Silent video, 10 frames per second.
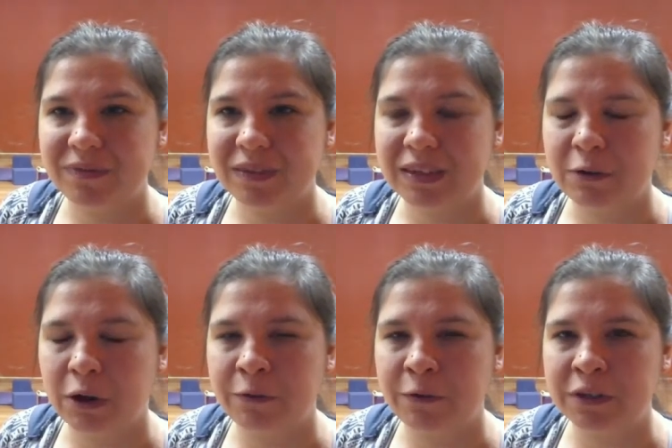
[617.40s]
So
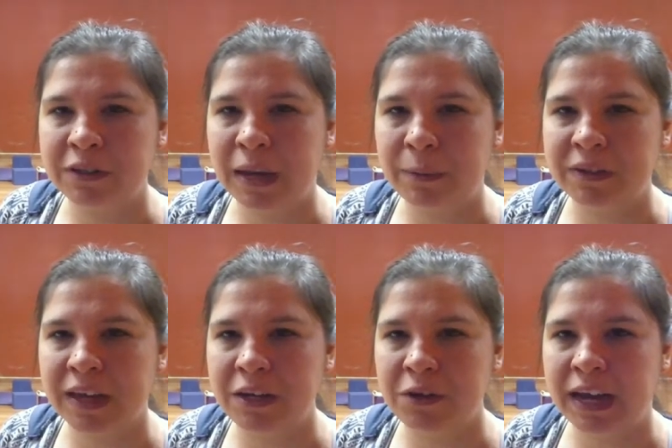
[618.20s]
our first step is,
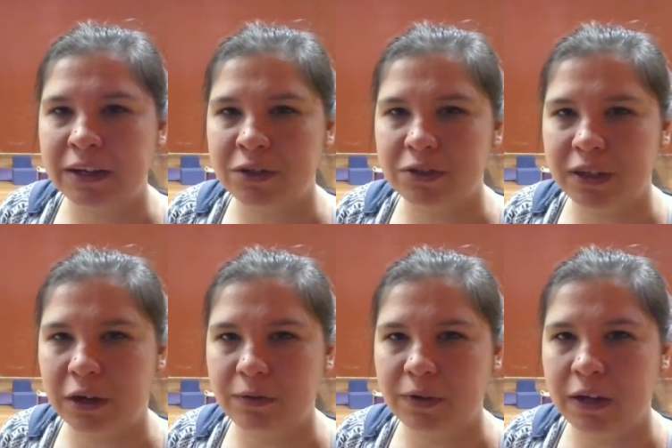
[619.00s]
can you catch
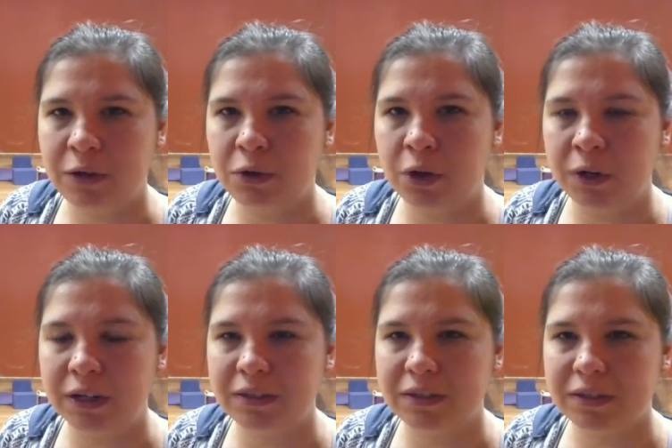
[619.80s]
yourself? Can you notice?